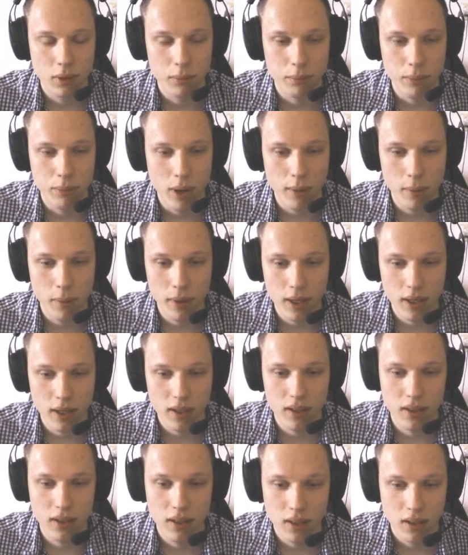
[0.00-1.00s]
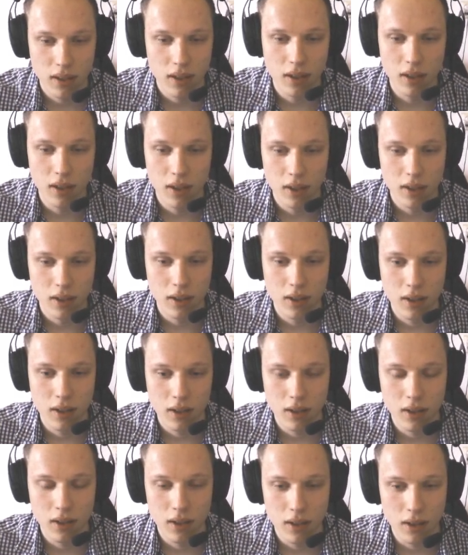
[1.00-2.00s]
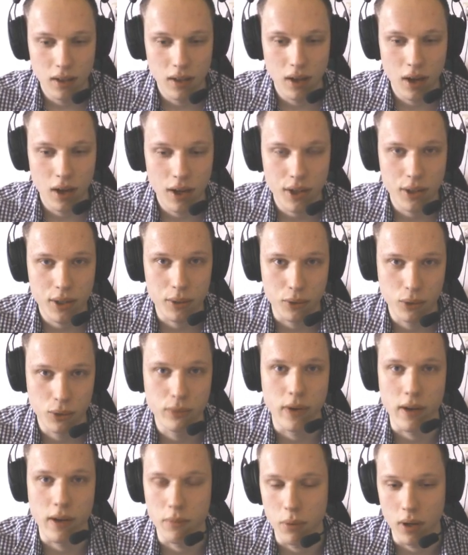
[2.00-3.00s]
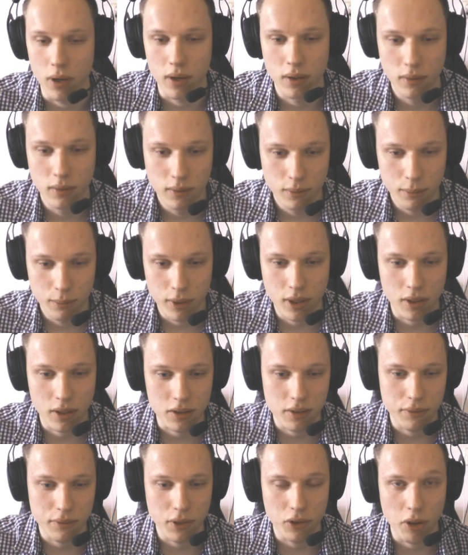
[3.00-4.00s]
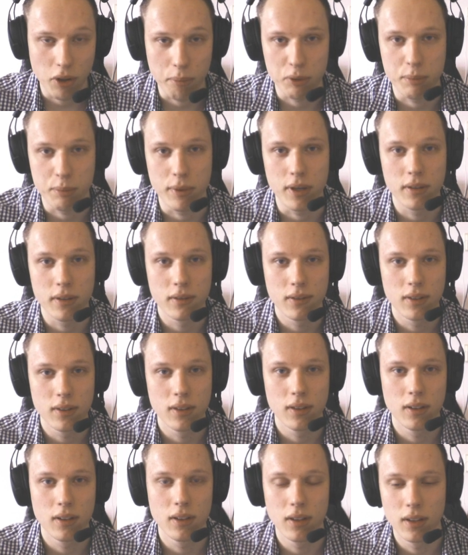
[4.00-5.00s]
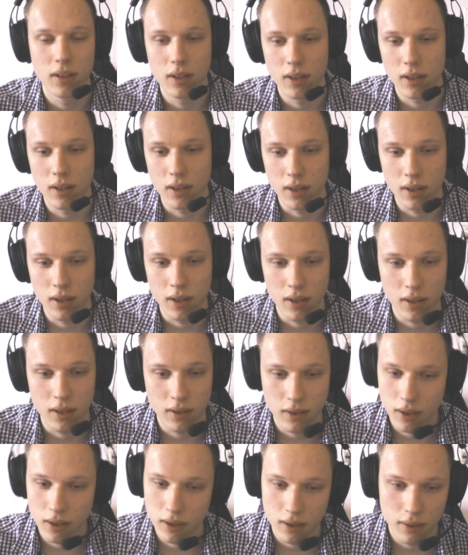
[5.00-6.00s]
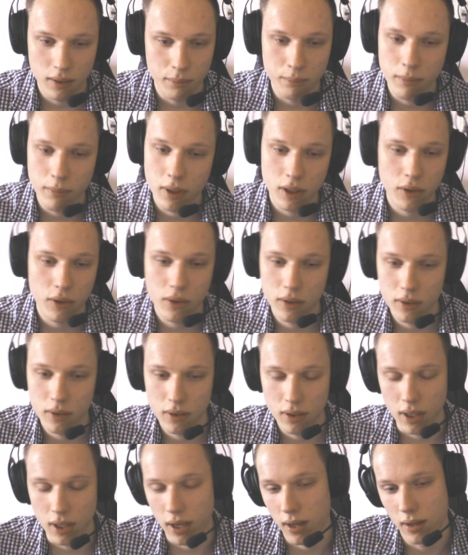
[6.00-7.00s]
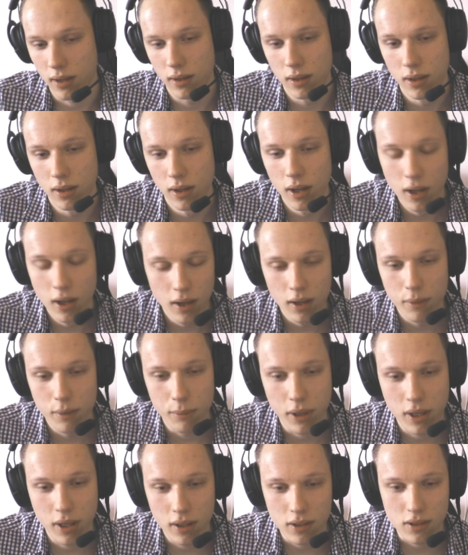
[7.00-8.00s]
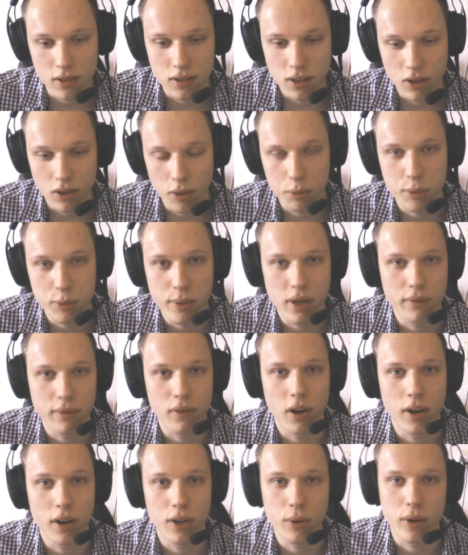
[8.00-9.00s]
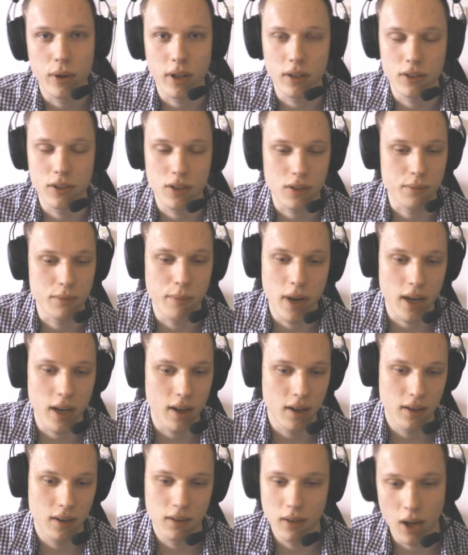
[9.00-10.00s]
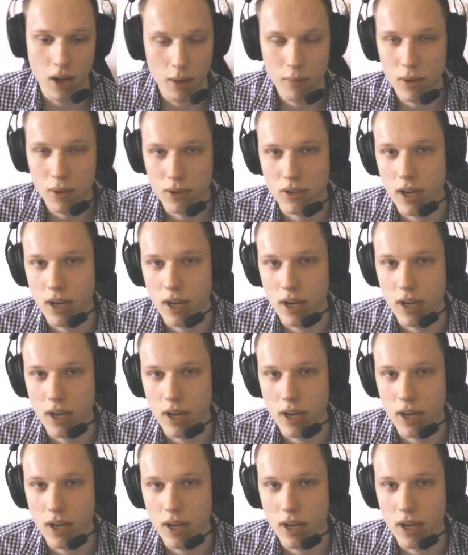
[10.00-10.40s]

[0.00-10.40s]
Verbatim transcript: probably uh, RU two five one because of the top speed. Uh, the you yeah, because the top speed of the RU can just make almost